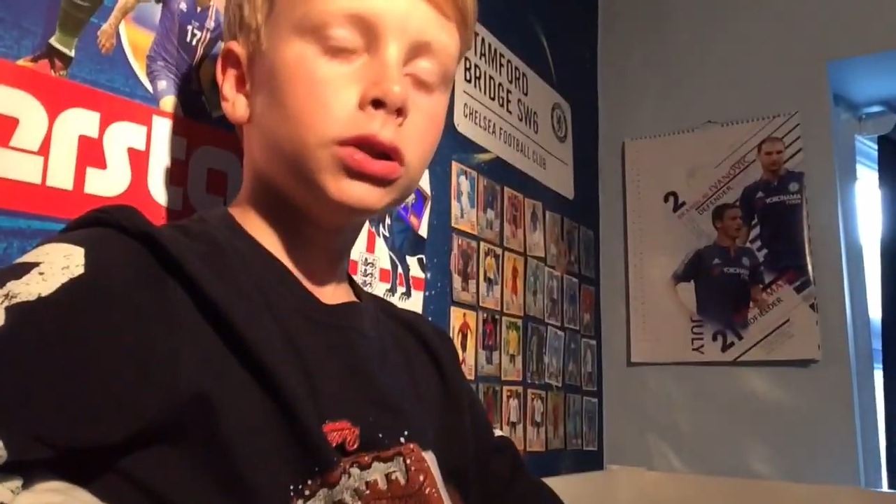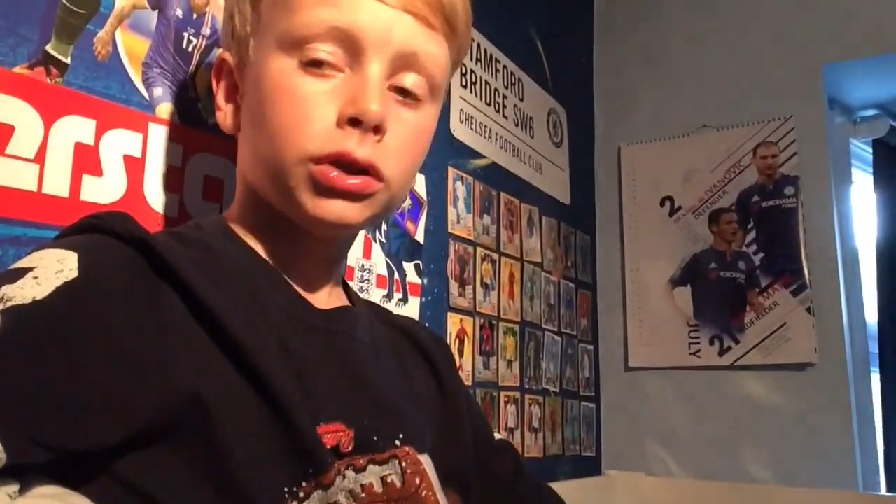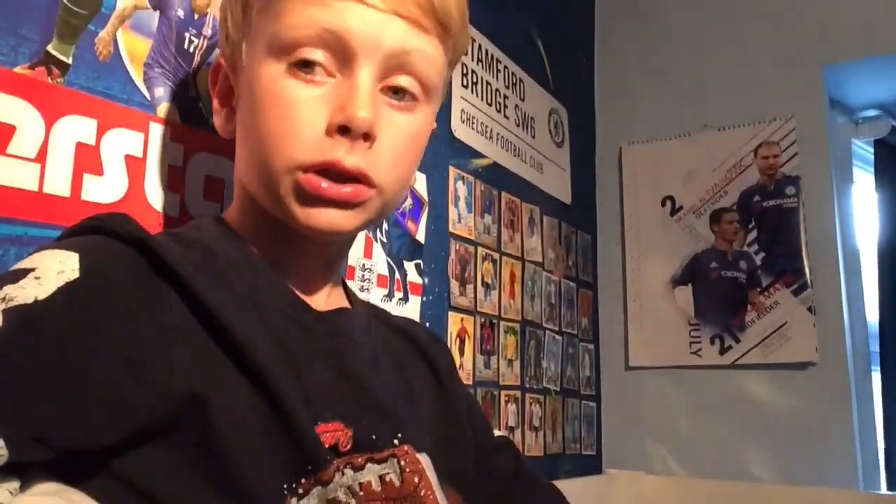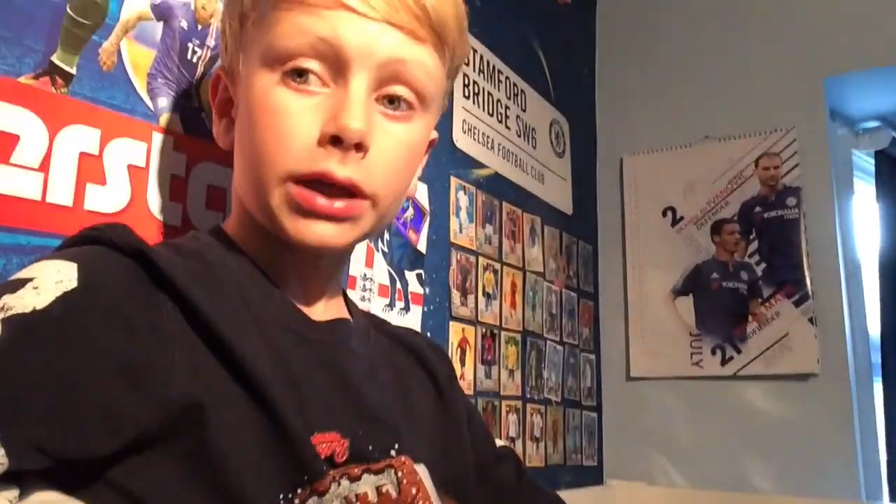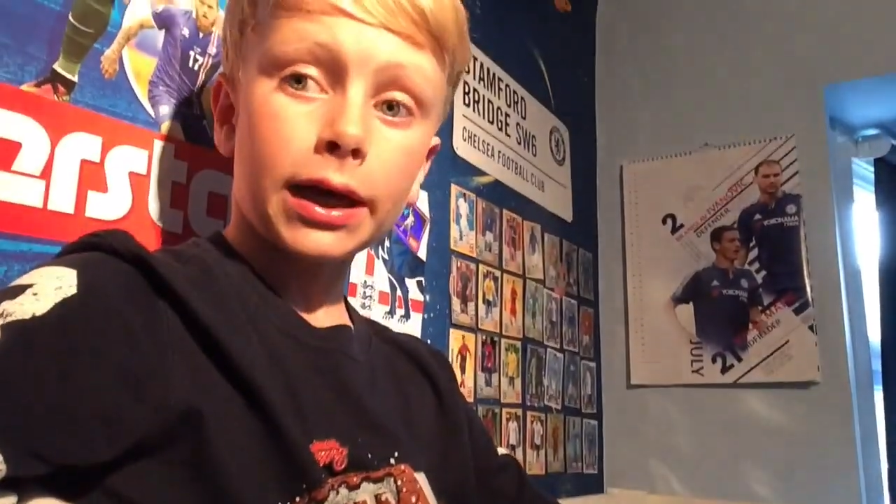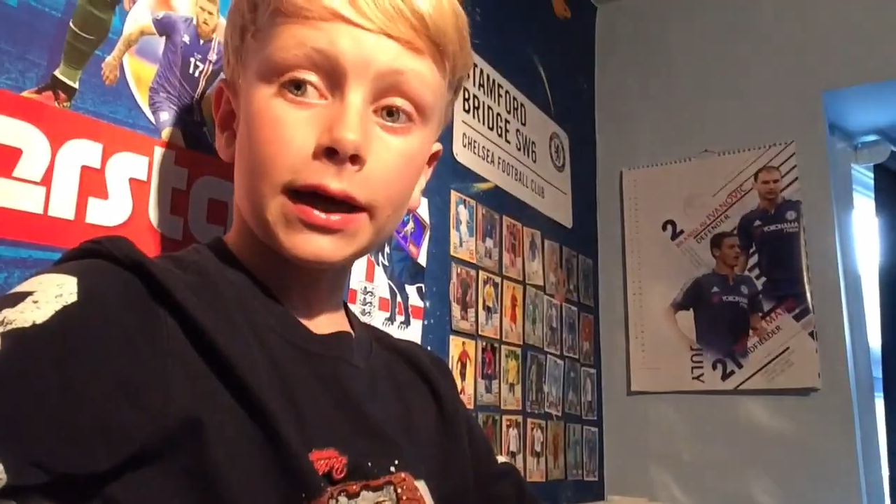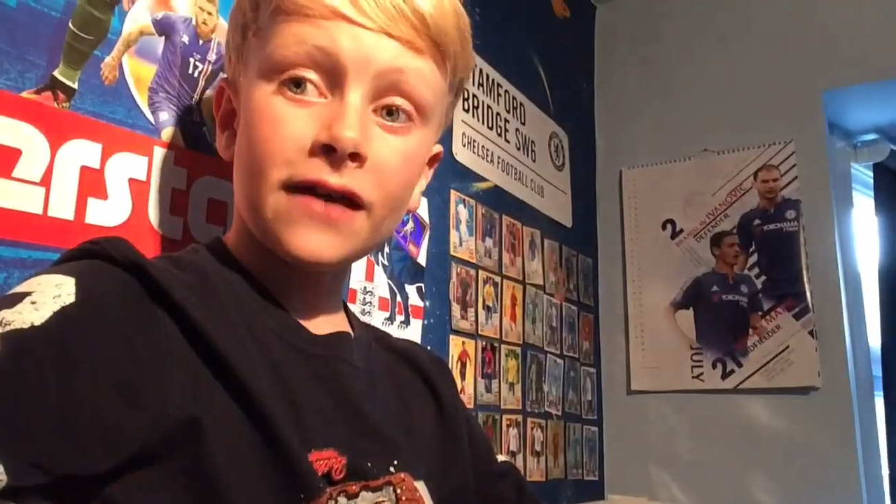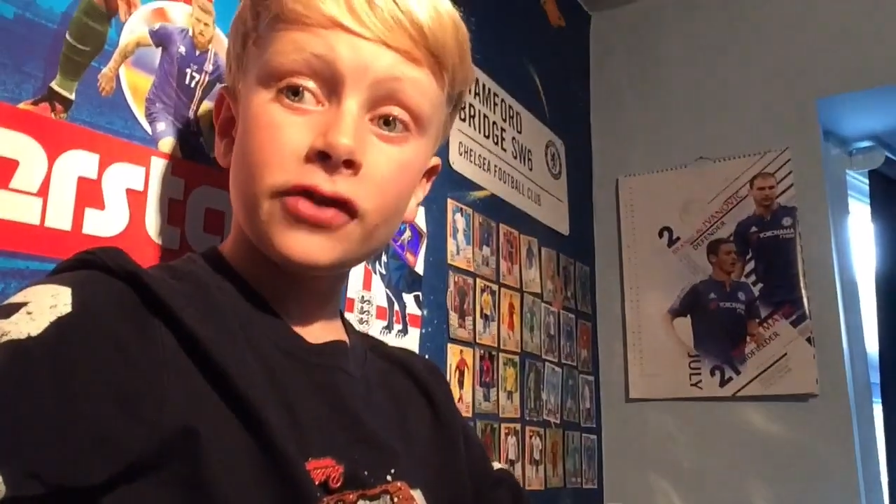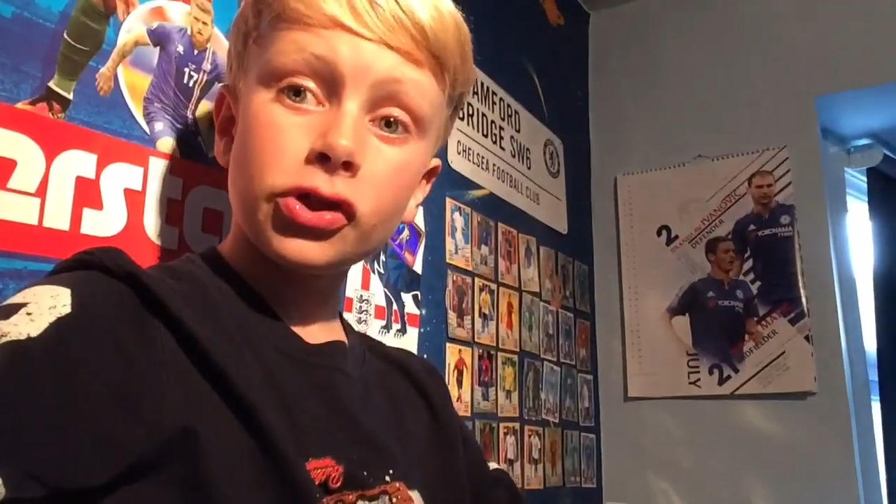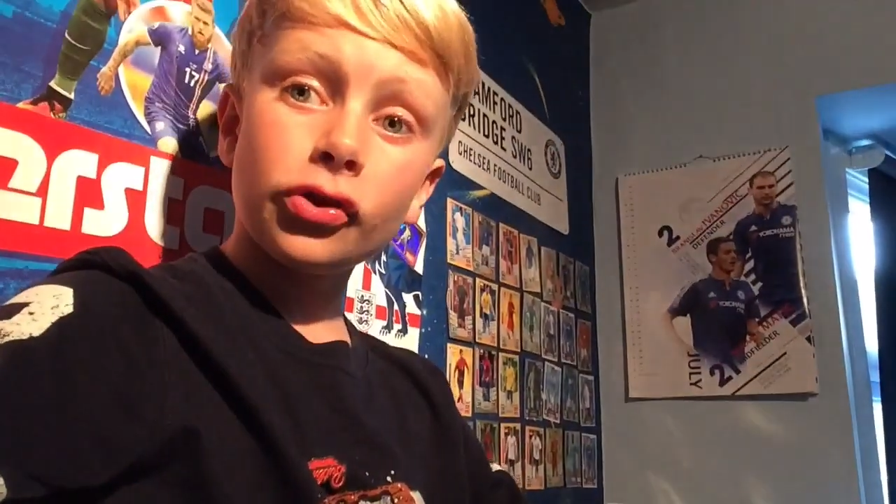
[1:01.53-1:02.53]
So yeah,
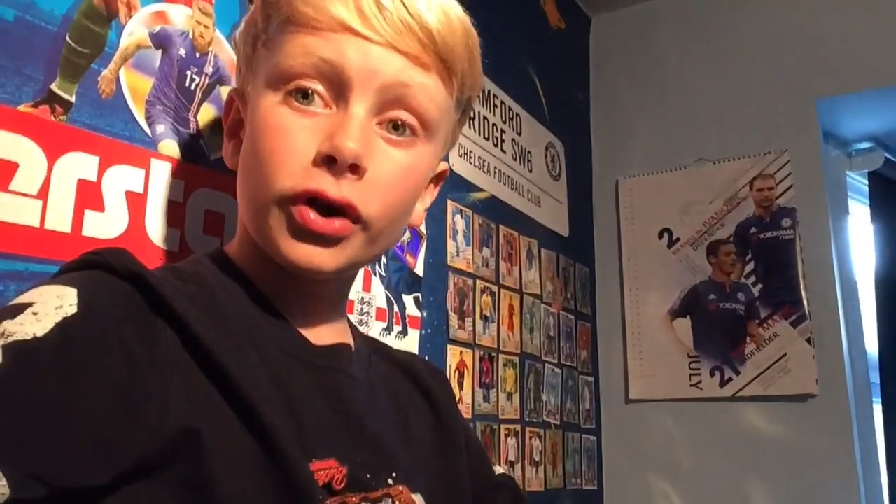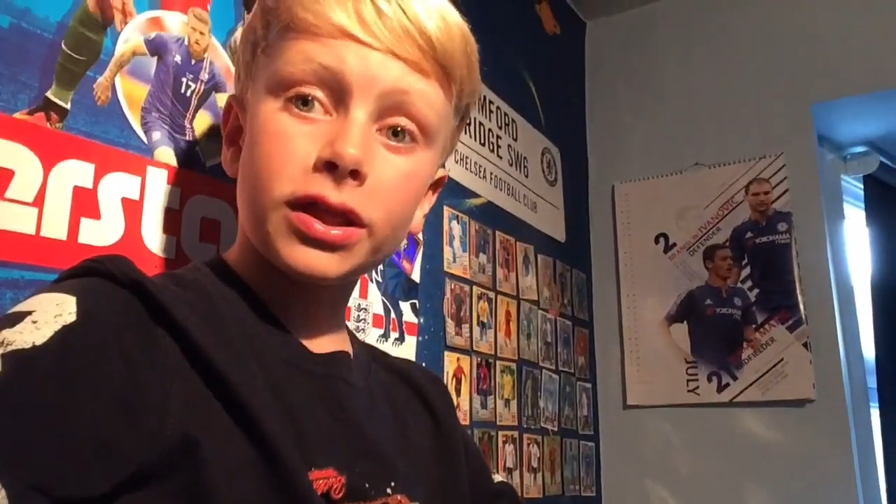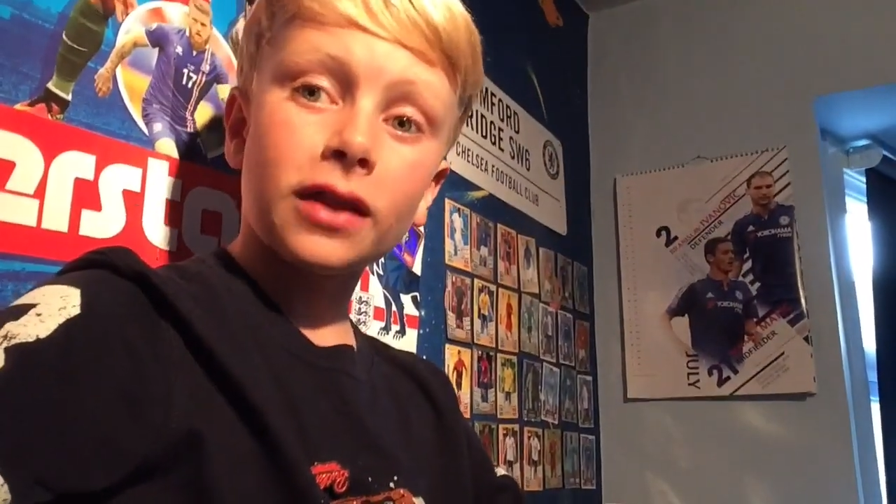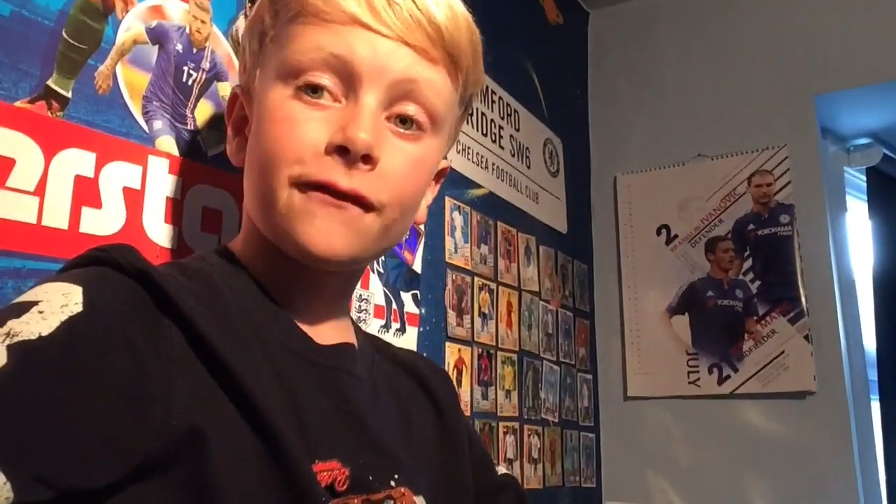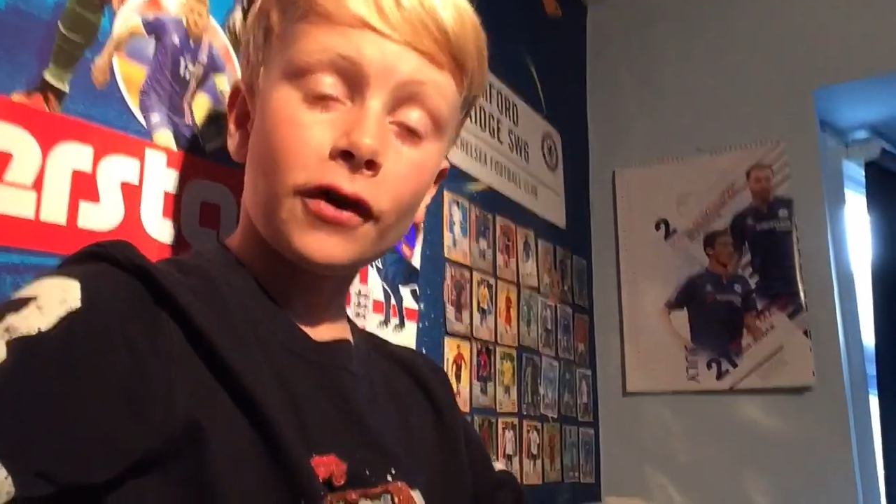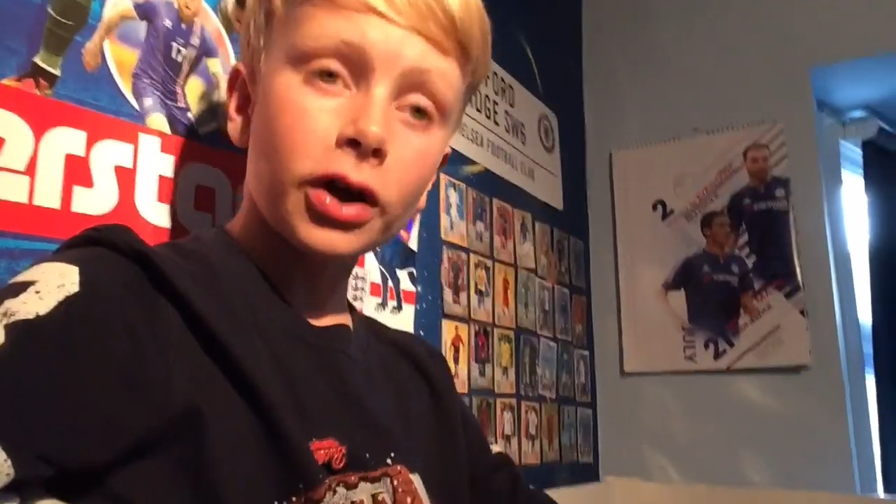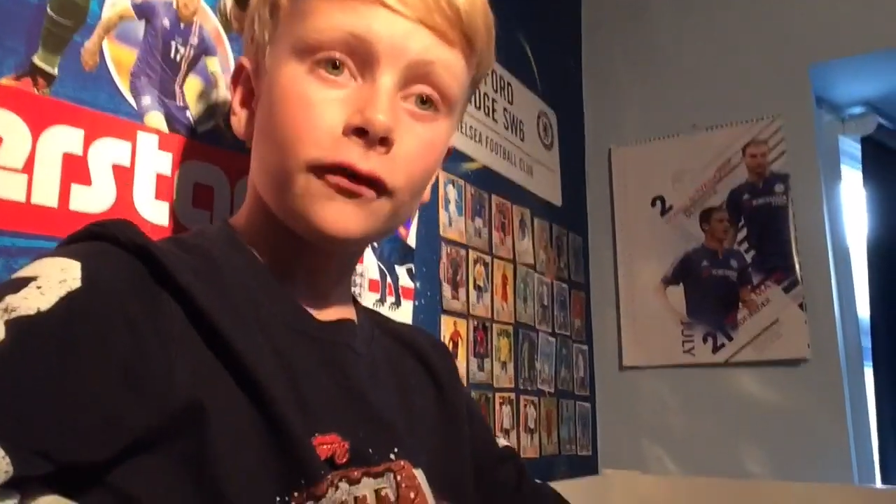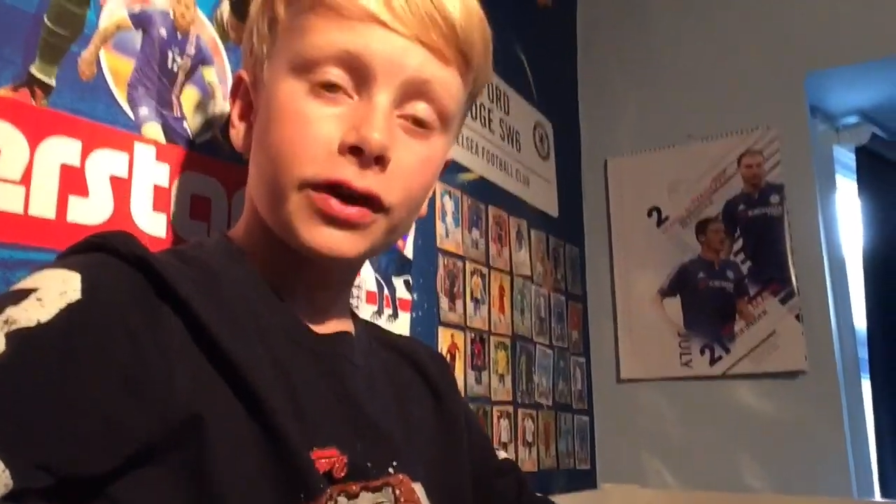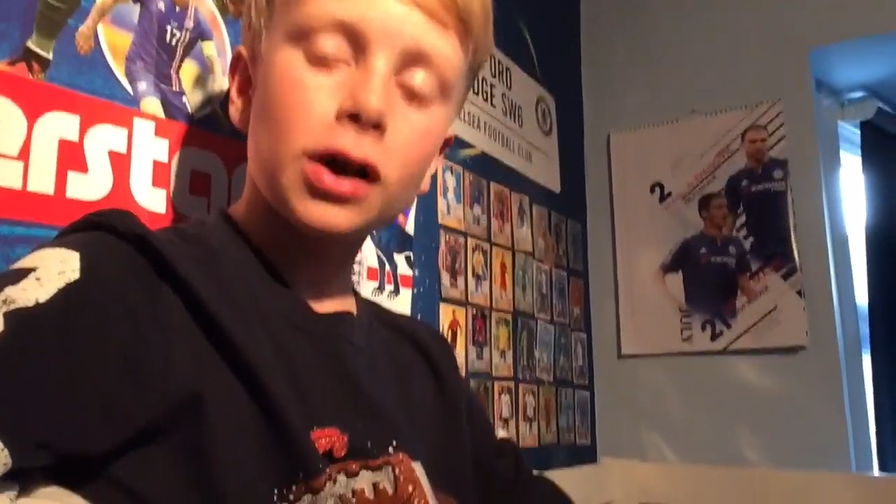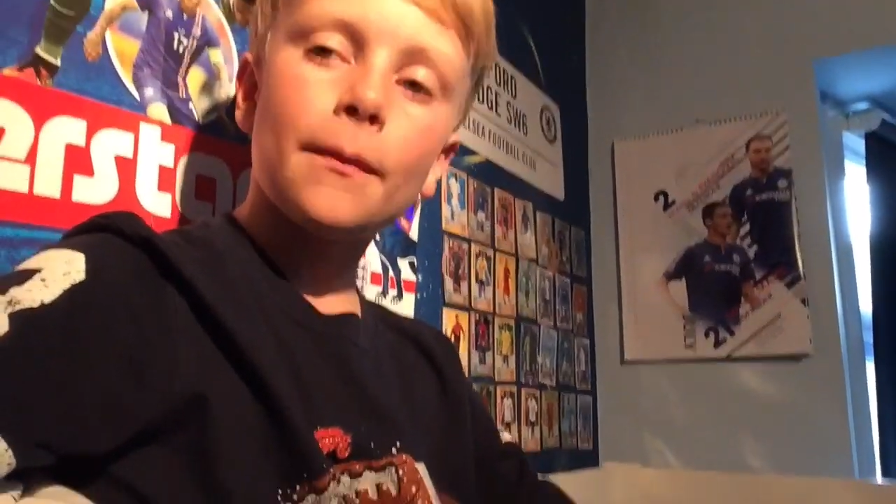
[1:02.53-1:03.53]
if you enjoyed this final
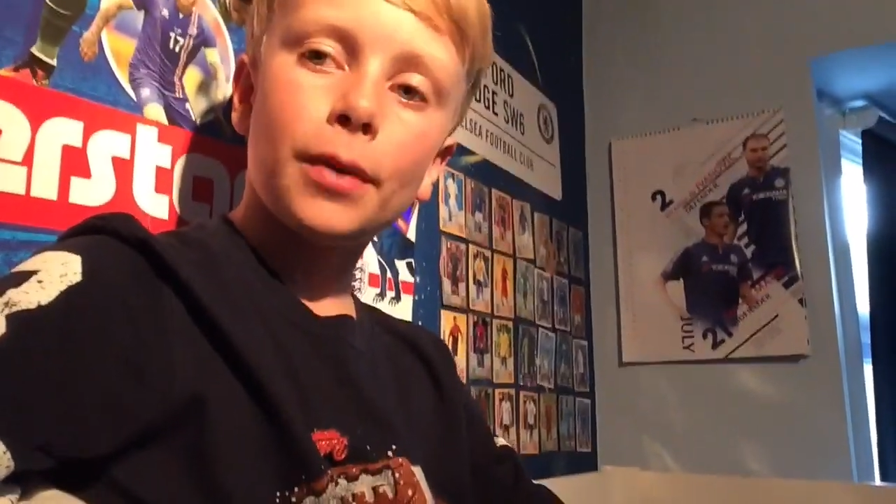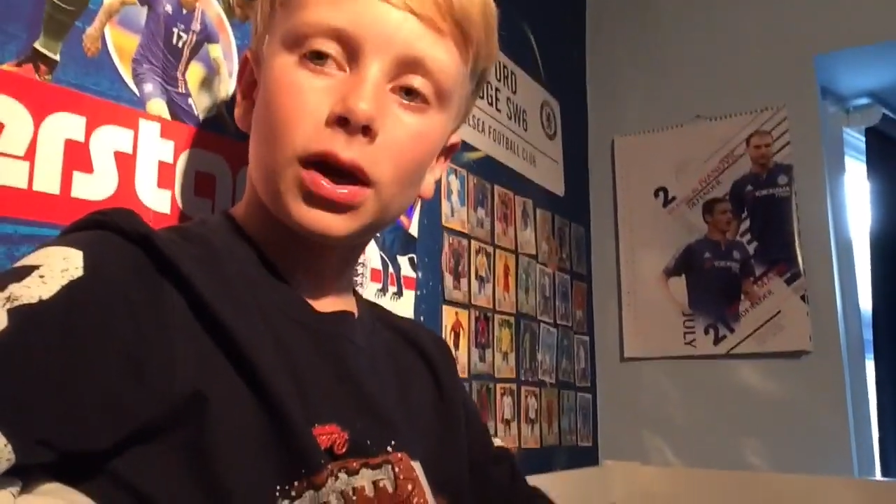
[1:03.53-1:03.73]
video at